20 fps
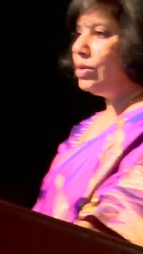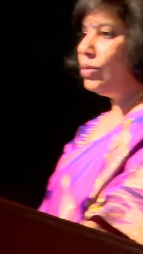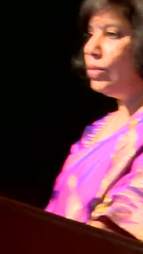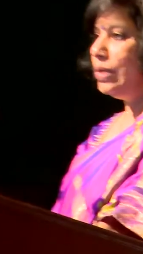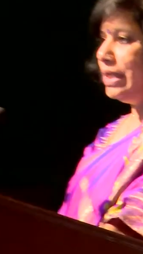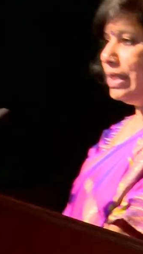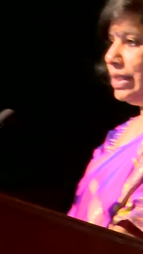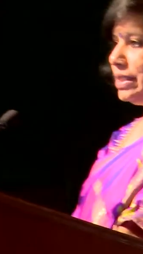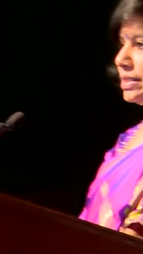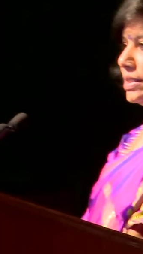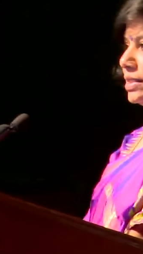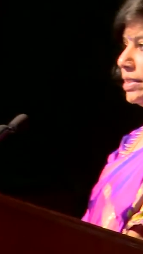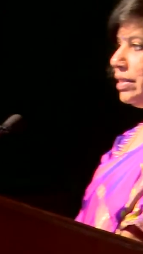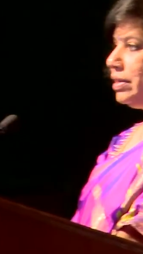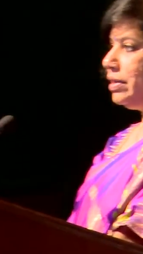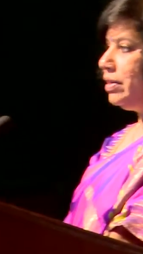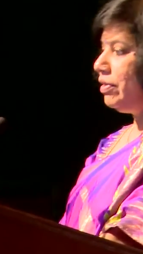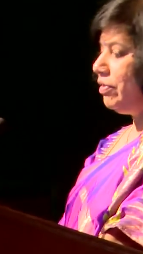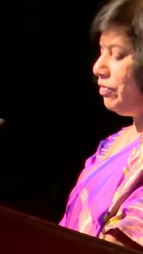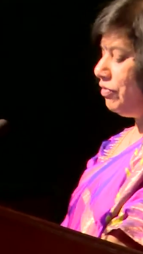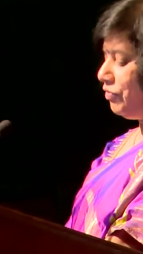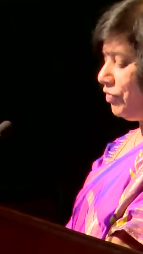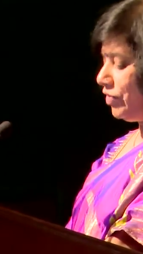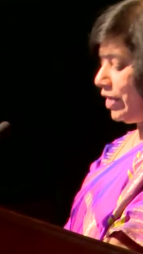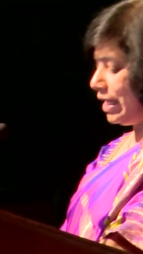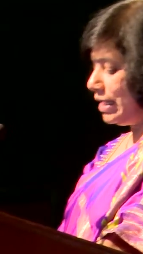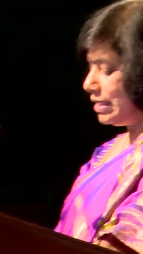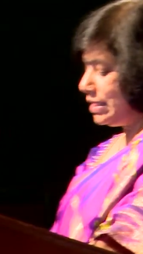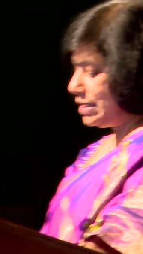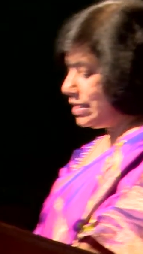colleagues,
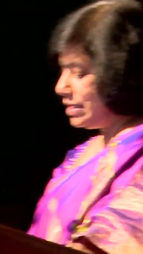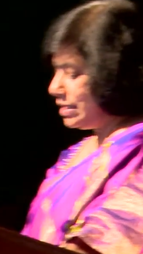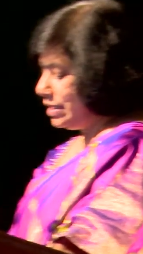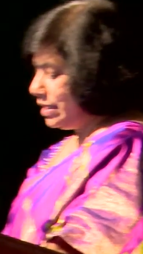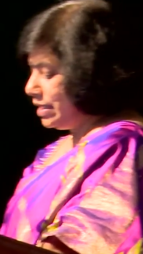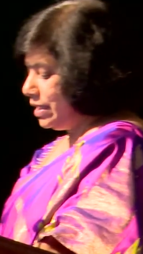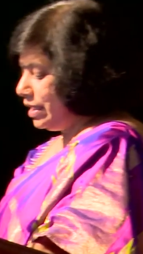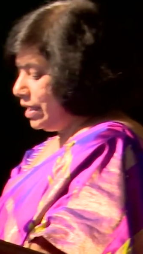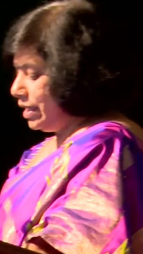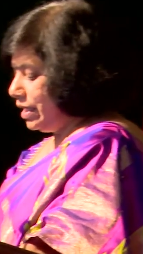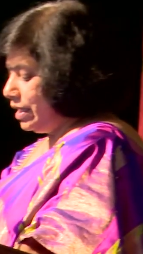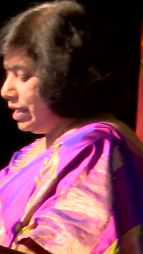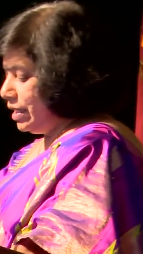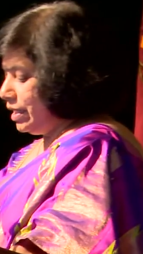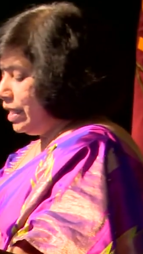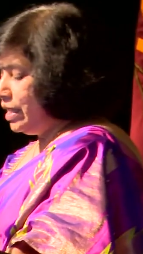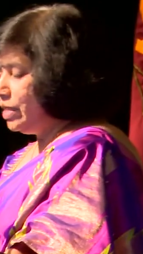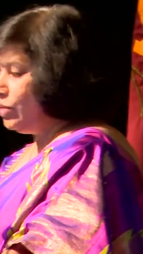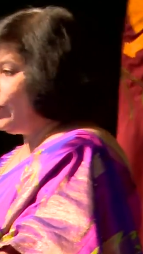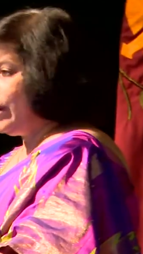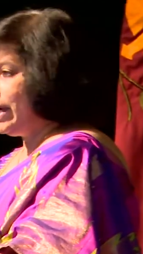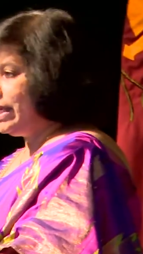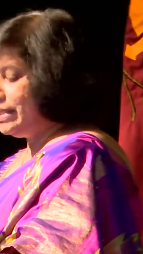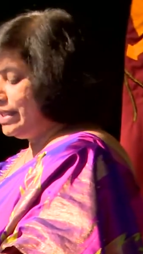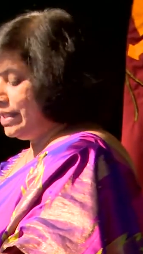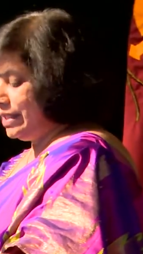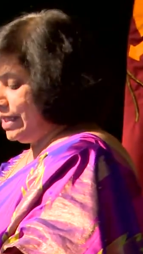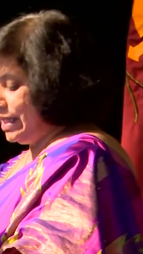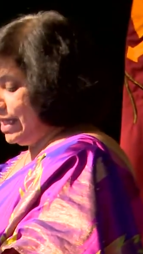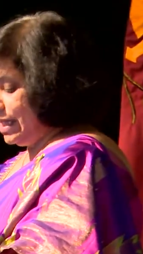friends,
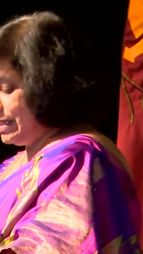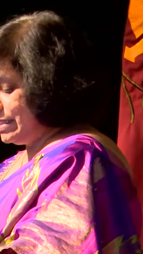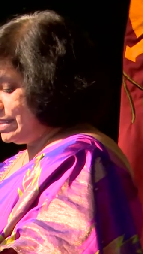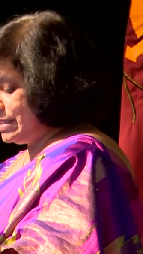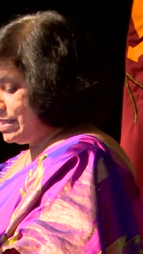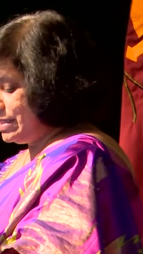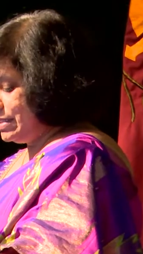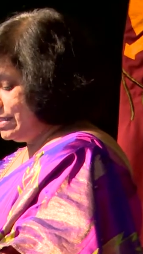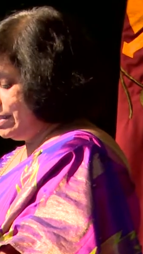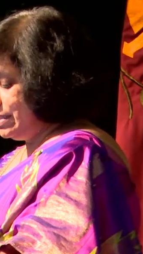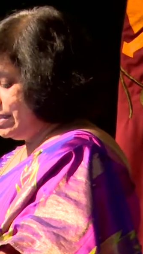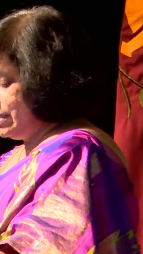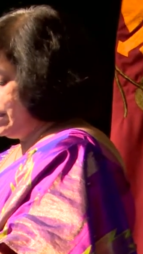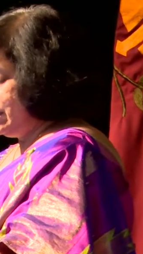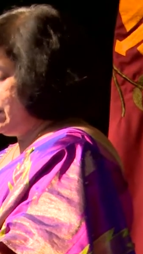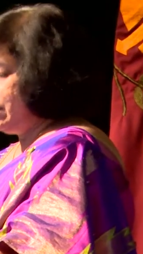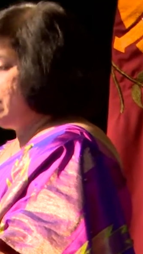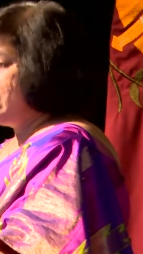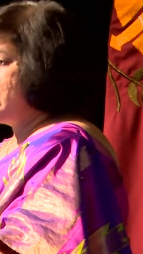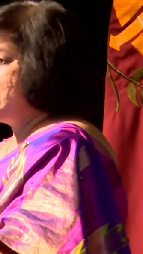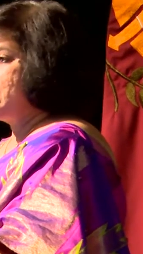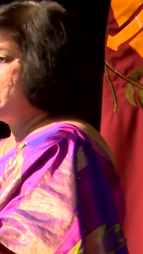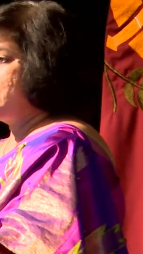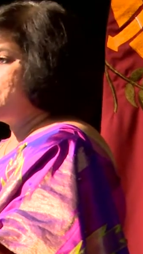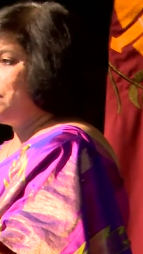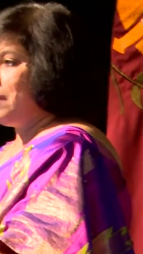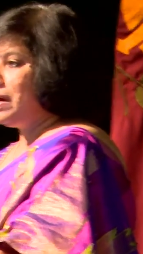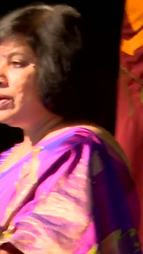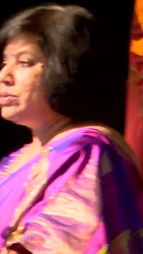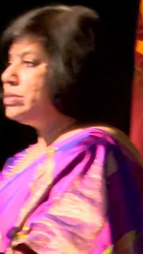invited guests,
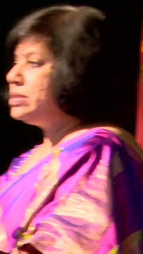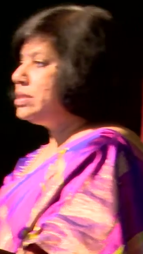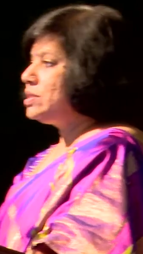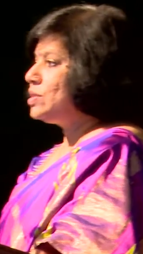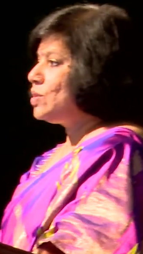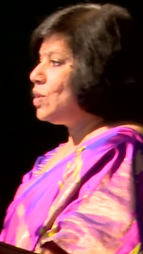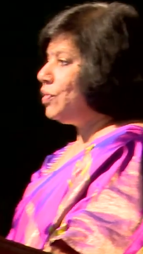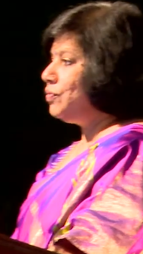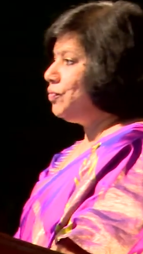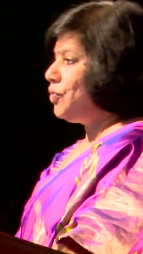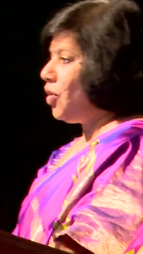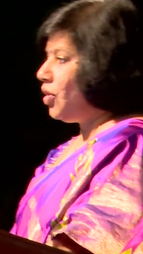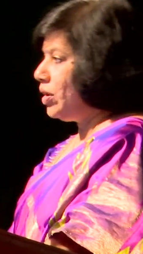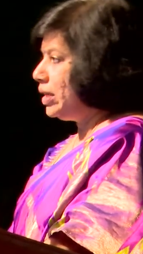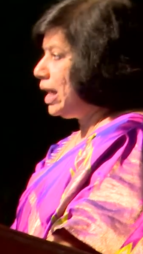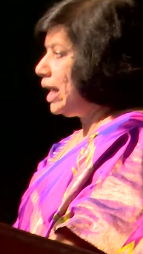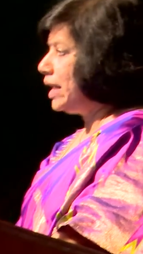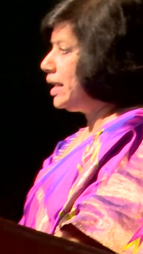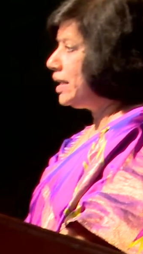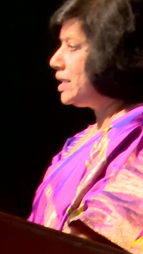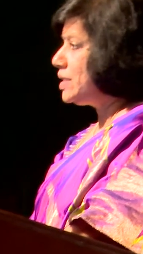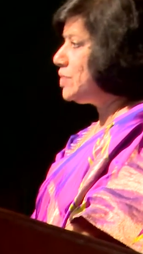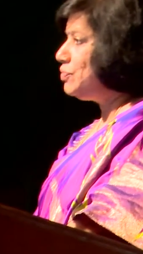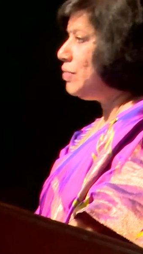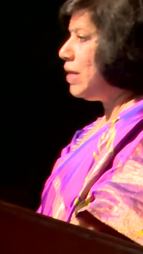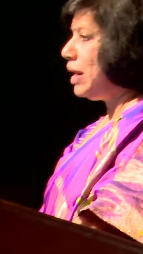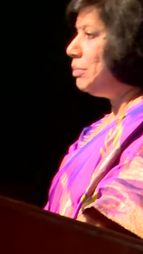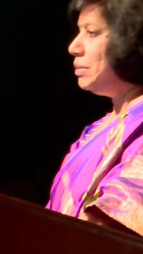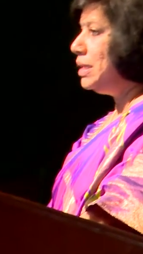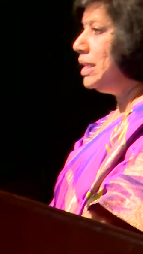spouses of all IRAS
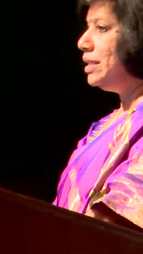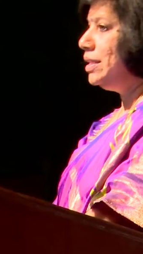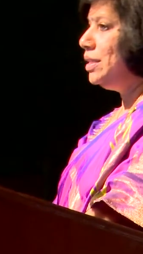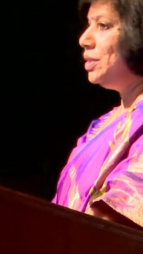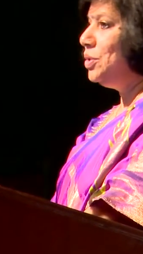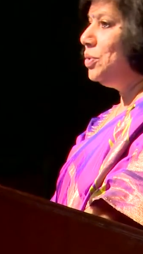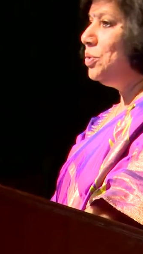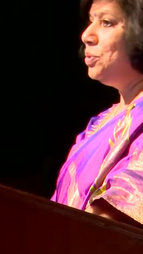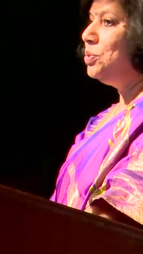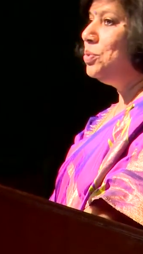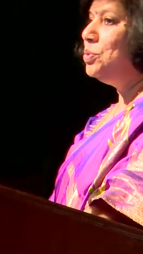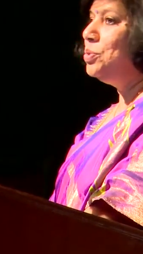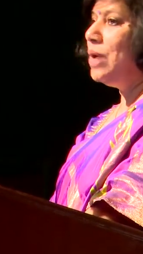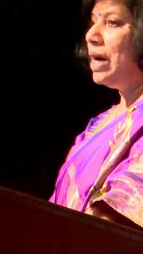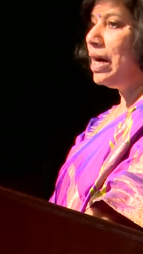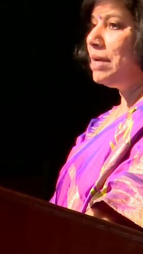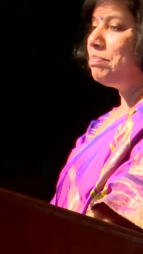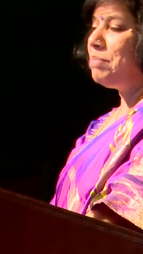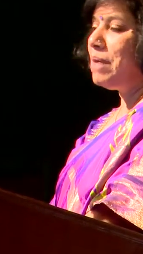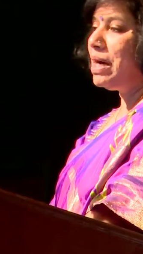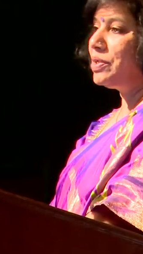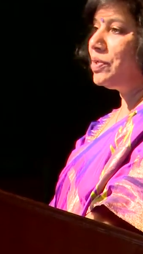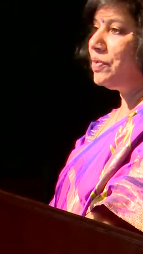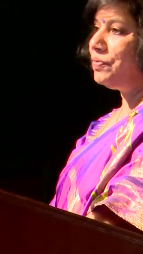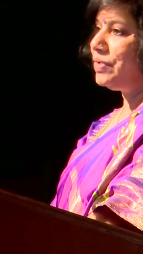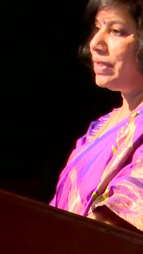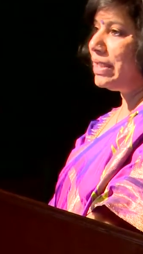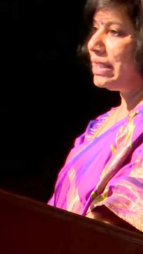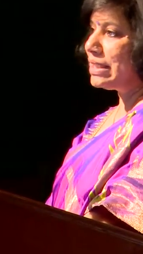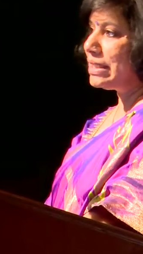family who are part
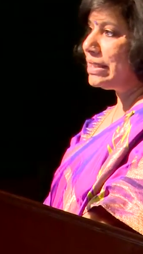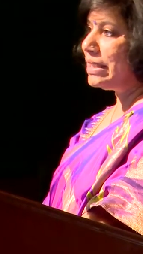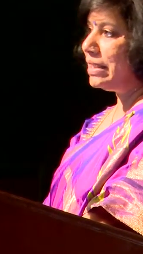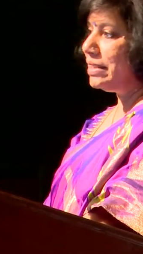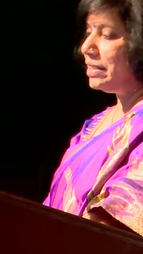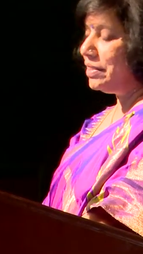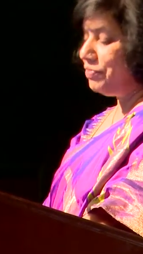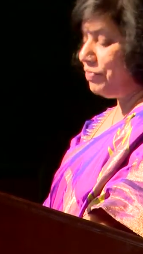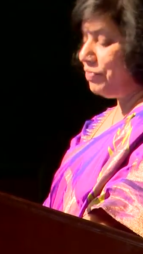of our extended